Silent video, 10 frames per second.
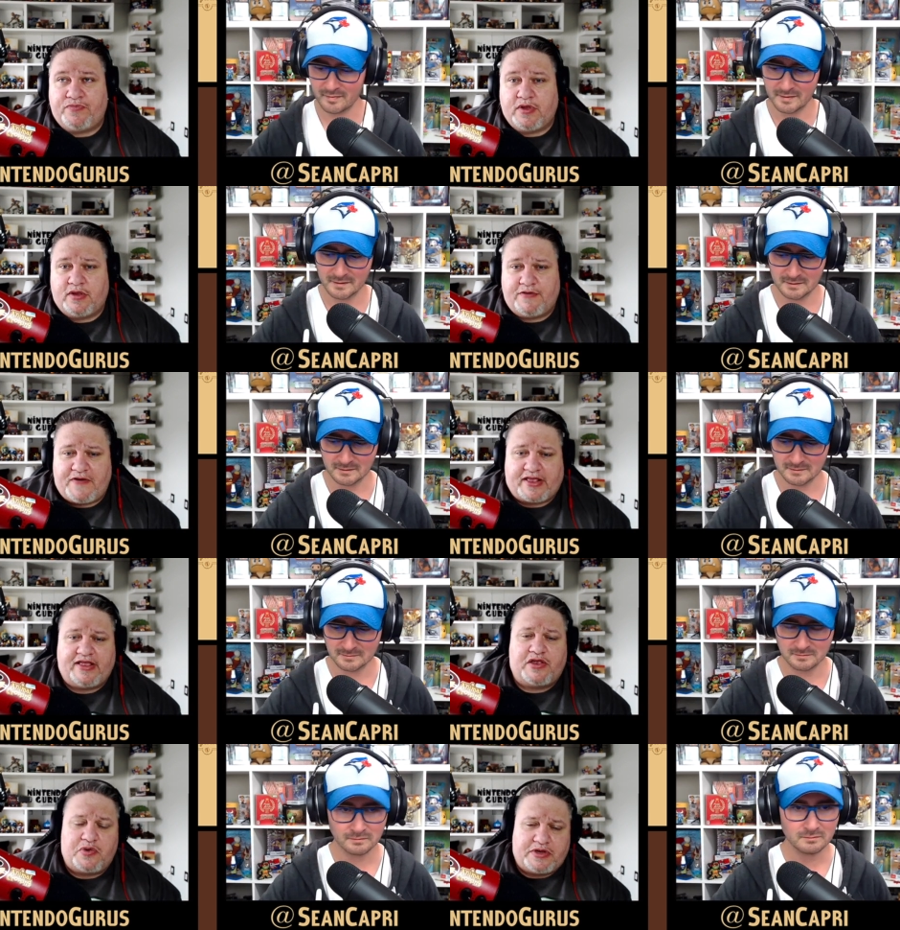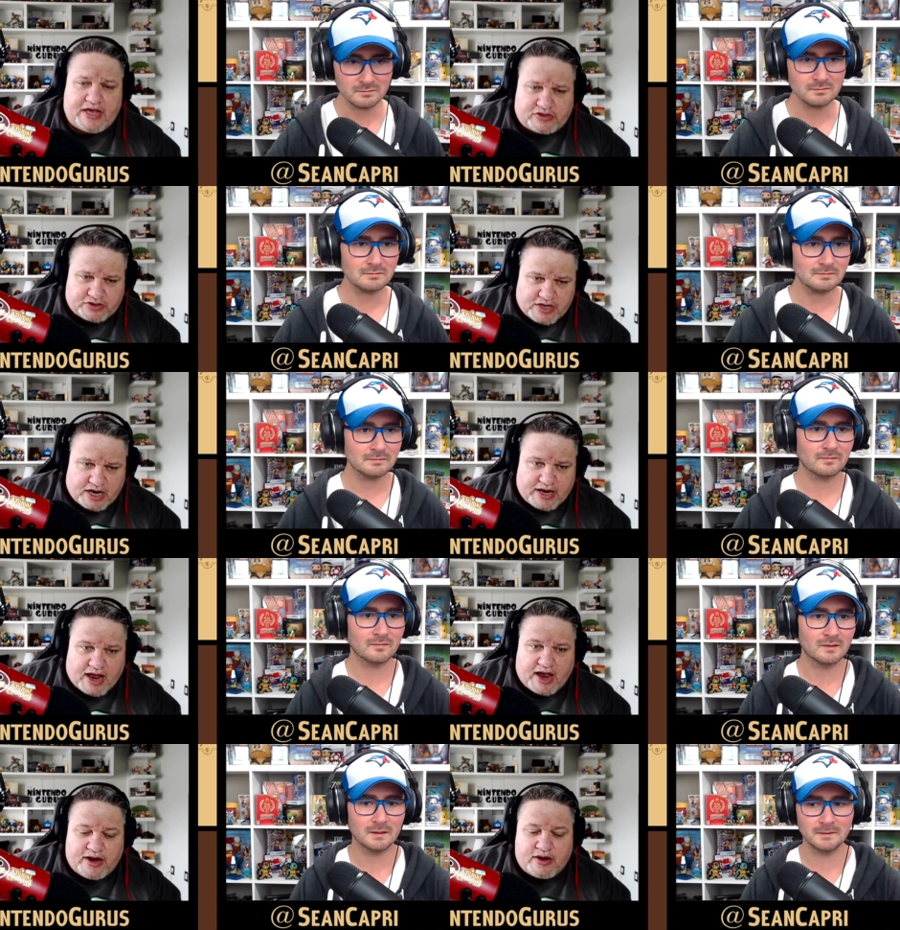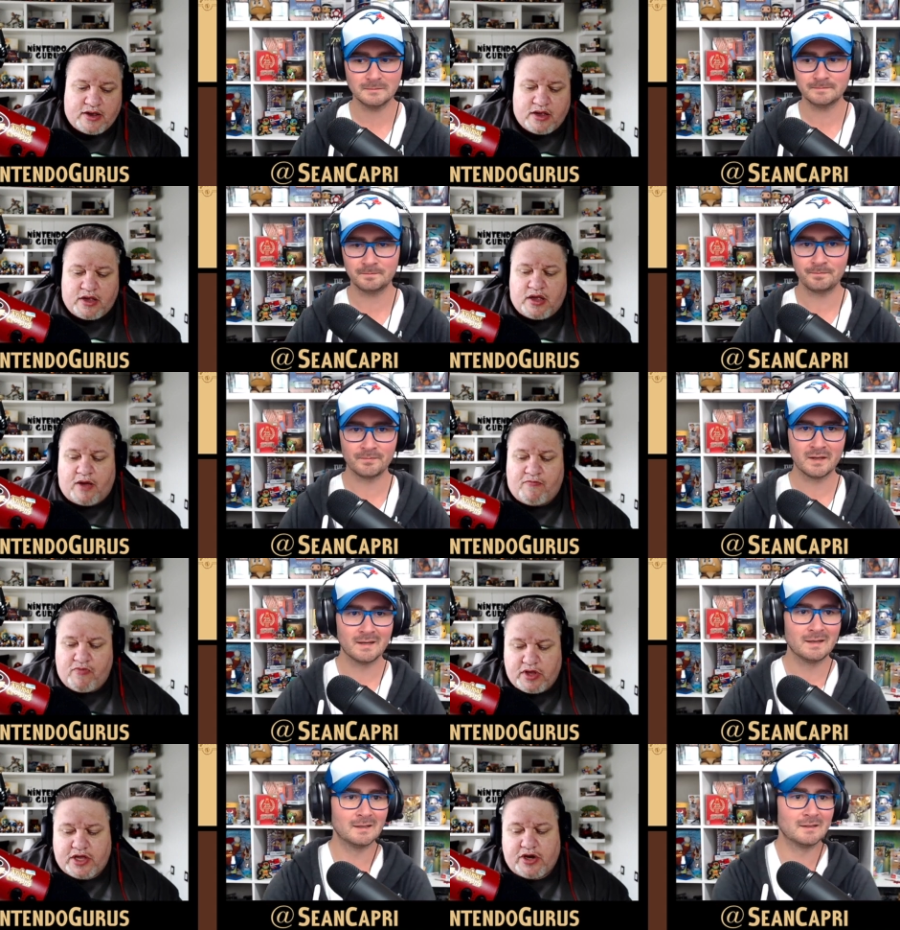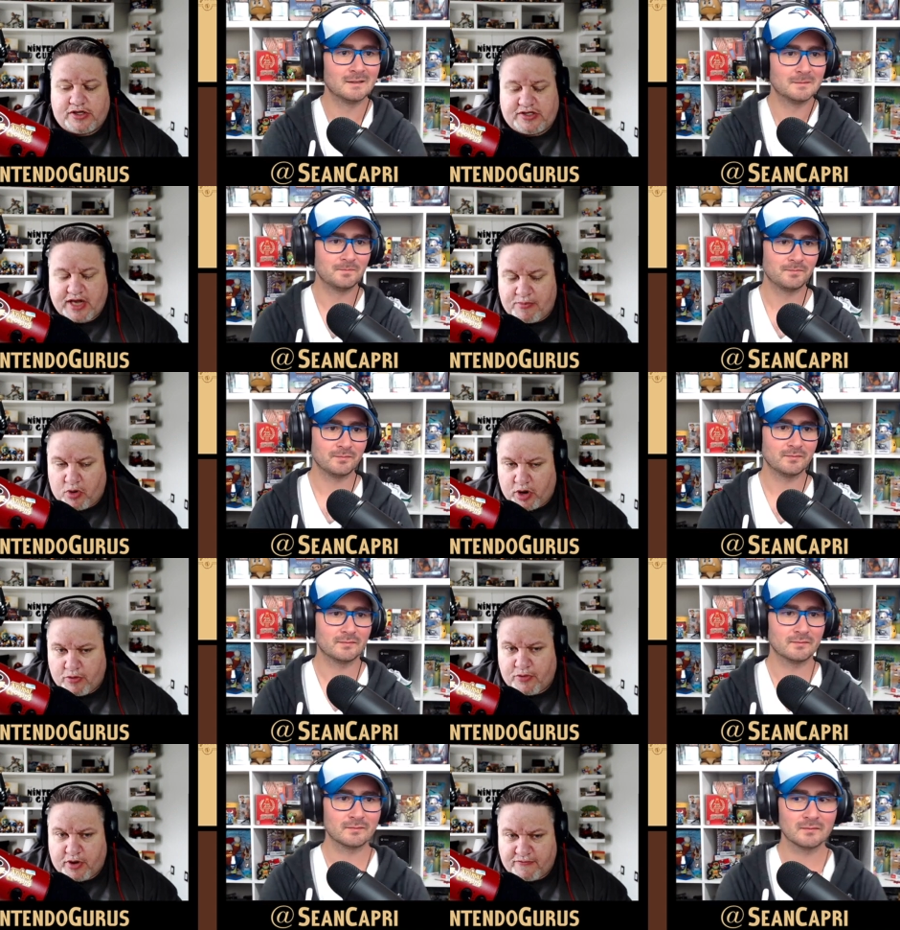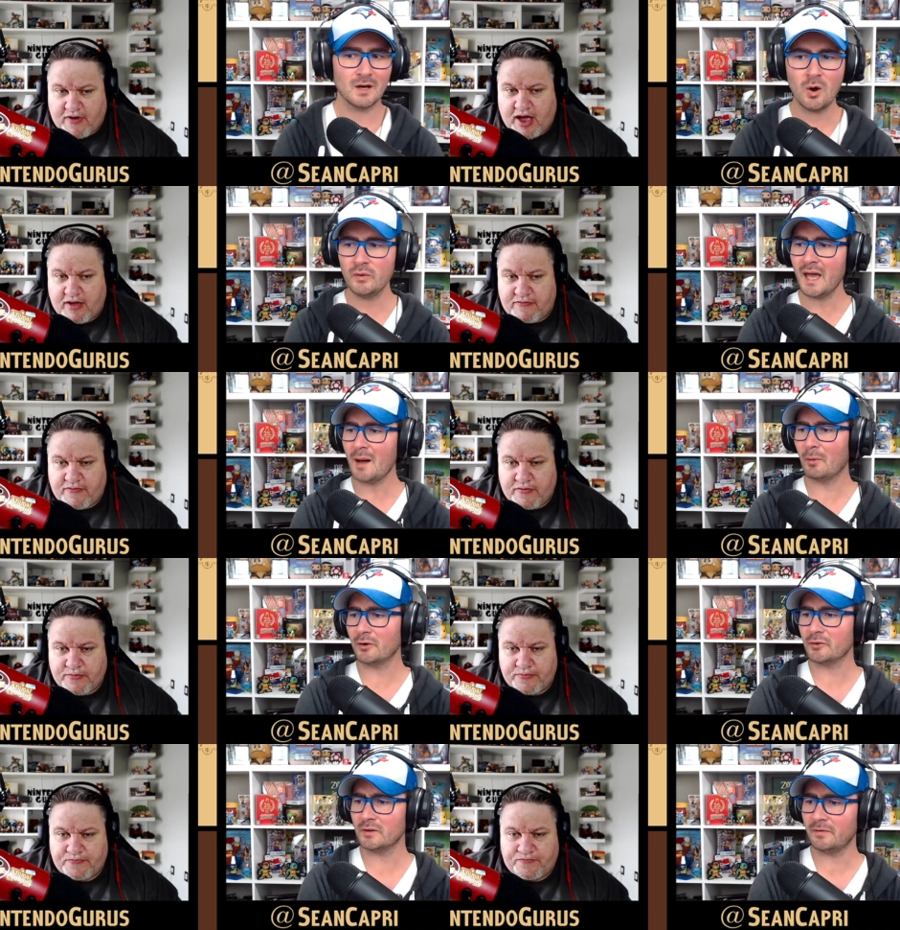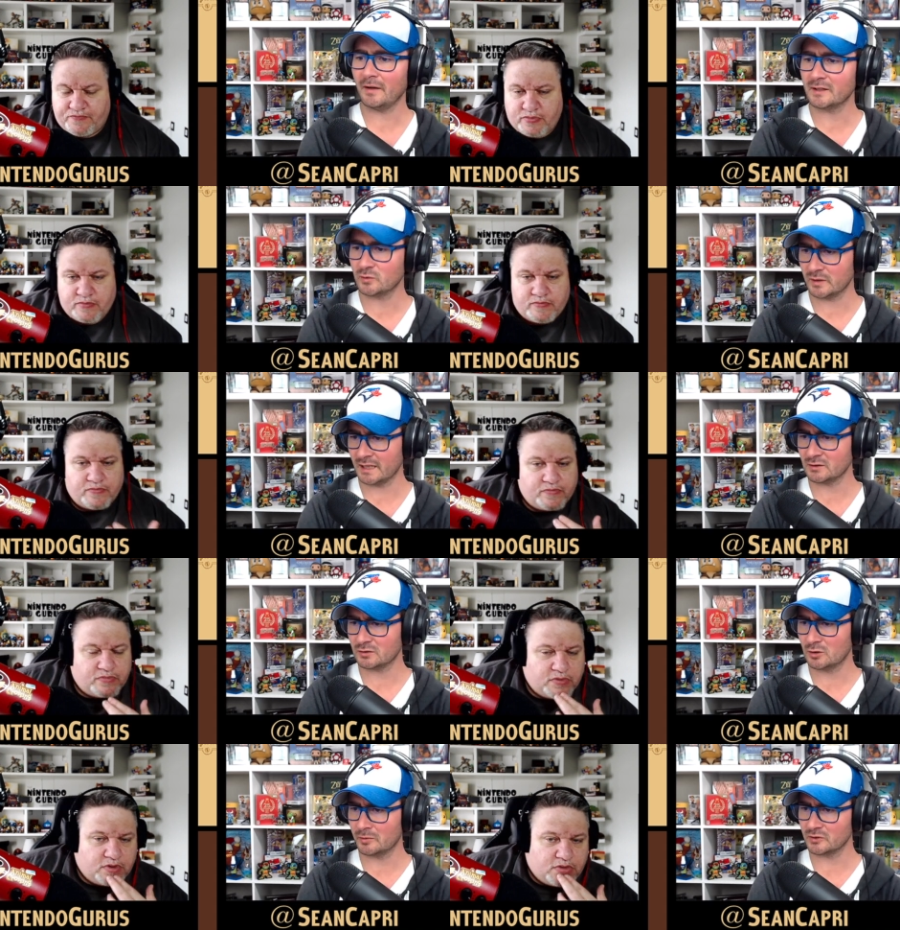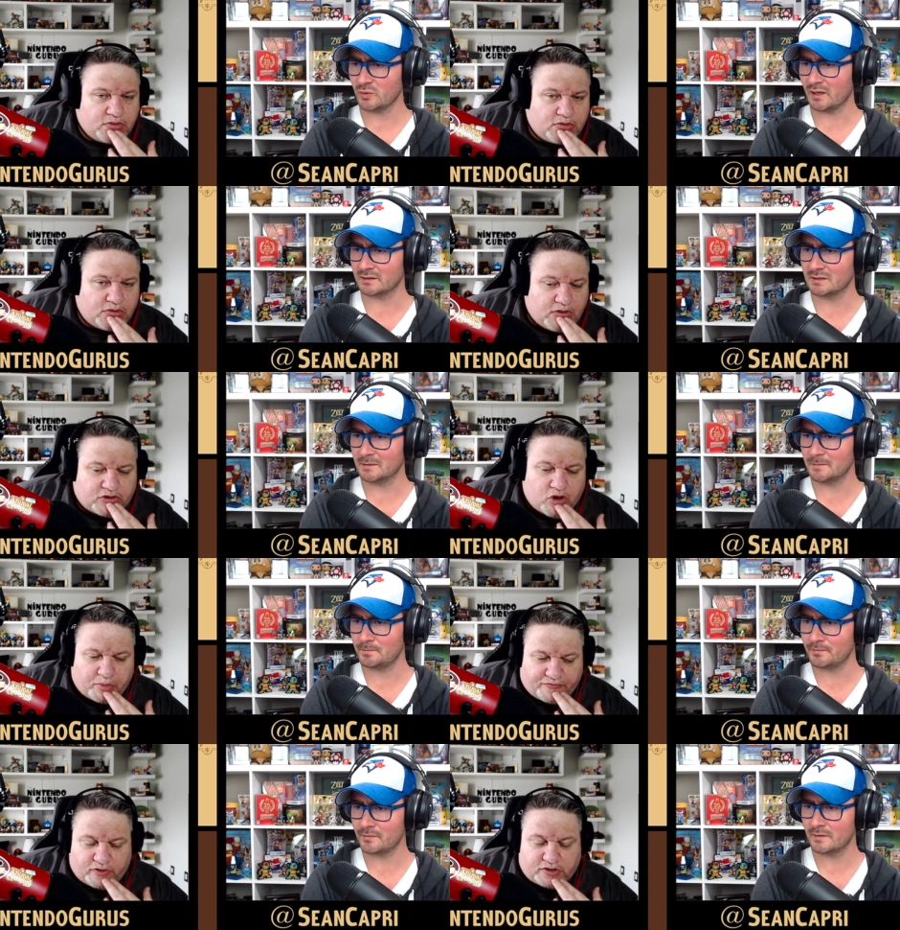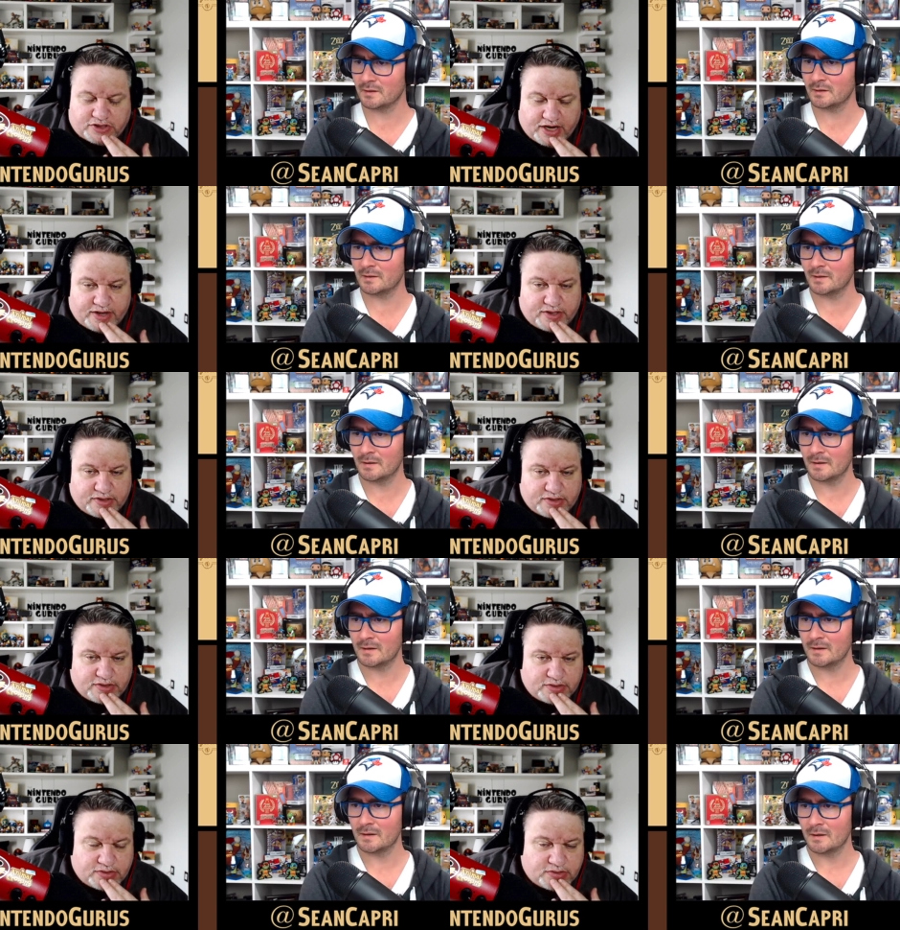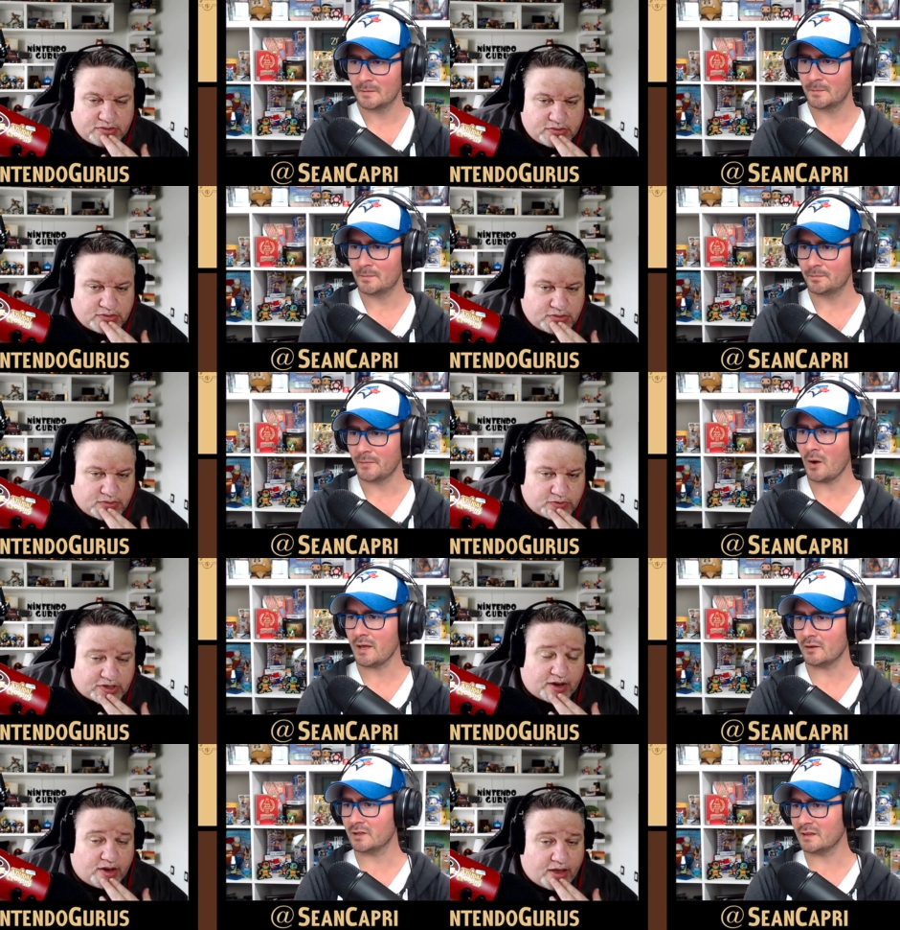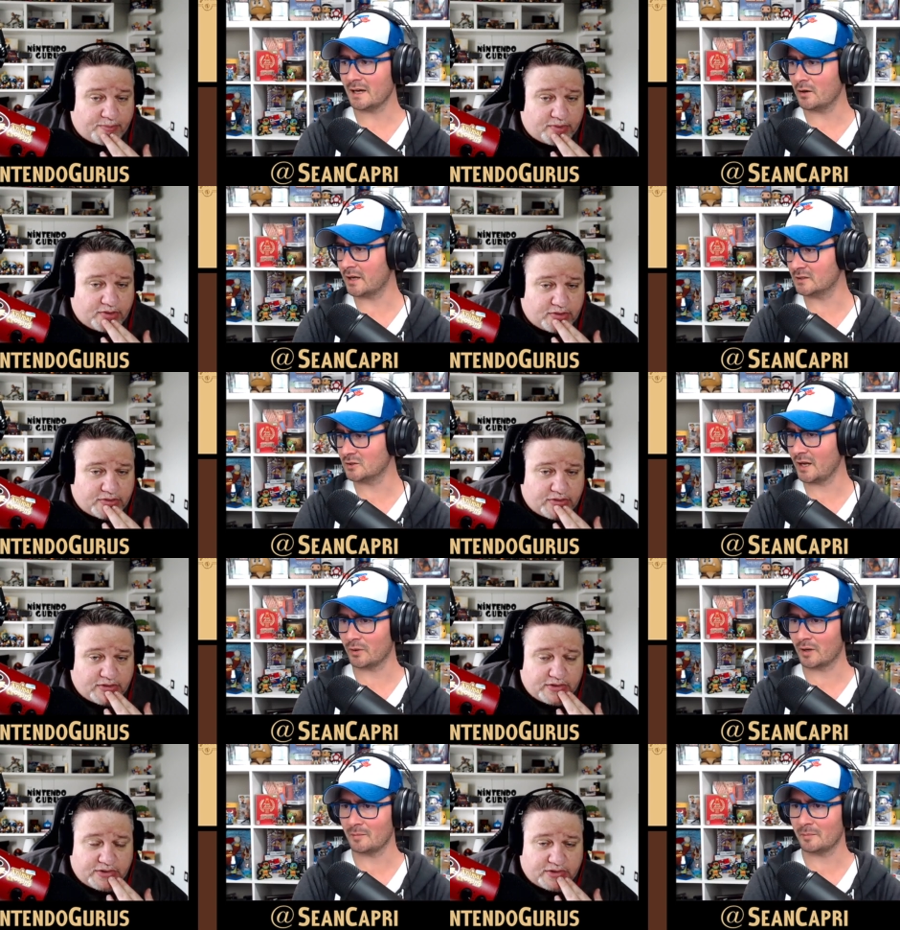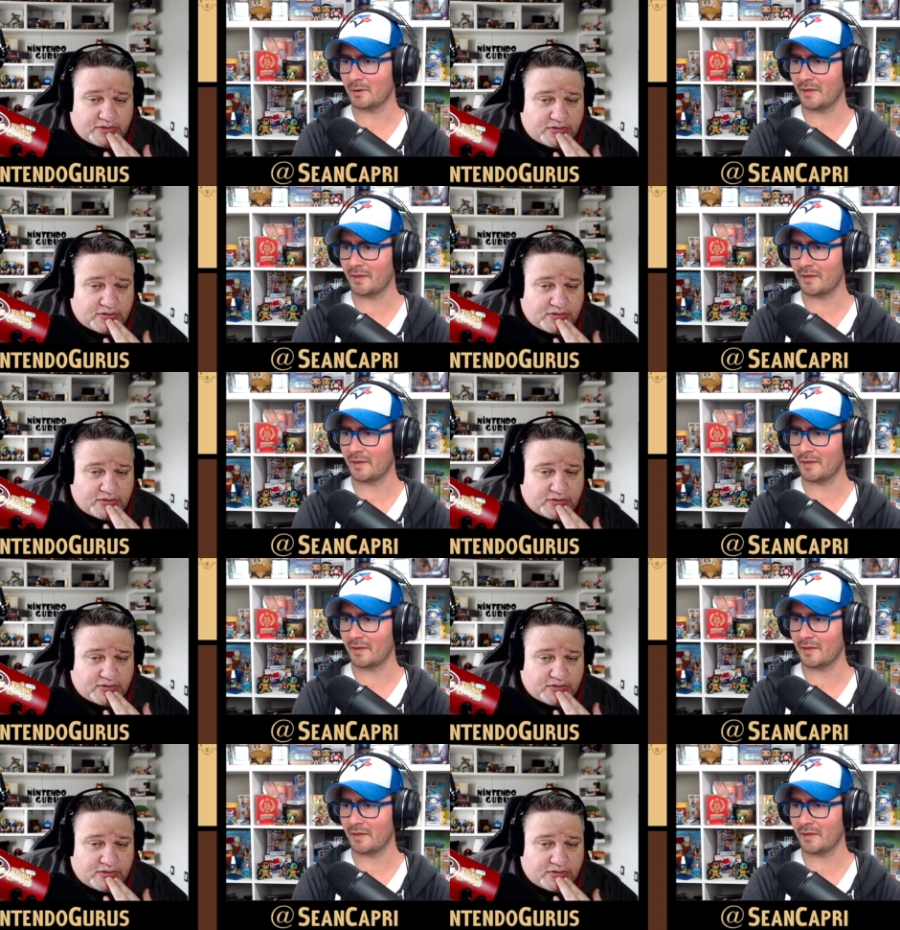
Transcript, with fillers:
Speaker 1: The fact that they do it in Tetris 99, I'm really curious to see how Mario 35. Oh
Speaker 2: yeah, Mario 35. That's that's October as well, isn't October
Speaker 1: it? October 1st, yeah.
Speaker 2: Oh yeah, look at that. Okay, so yeah, we're coming up on